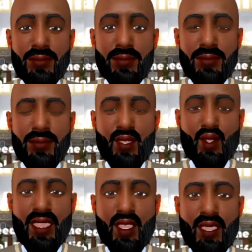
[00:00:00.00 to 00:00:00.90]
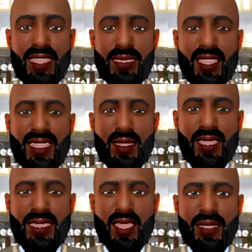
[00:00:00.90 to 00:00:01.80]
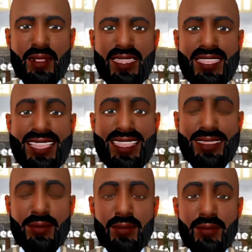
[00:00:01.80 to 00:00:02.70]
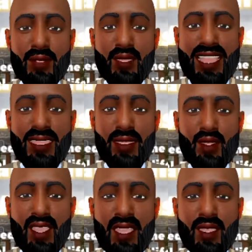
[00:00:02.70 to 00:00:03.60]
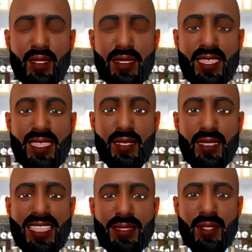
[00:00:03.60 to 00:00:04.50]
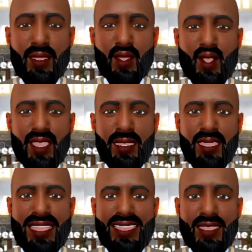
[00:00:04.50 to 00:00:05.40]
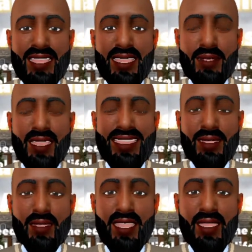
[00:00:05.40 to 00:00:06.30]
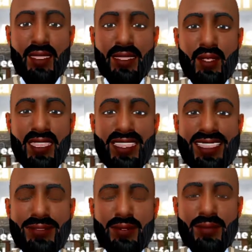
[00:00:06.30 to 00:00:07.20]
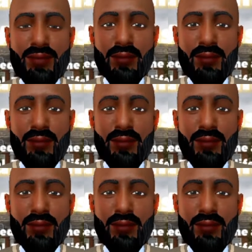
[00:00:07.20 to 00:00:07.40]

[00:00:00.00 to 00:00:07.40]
So wherever you set up your company at, you have to file a certificate of merger and you have to pay the filing fees.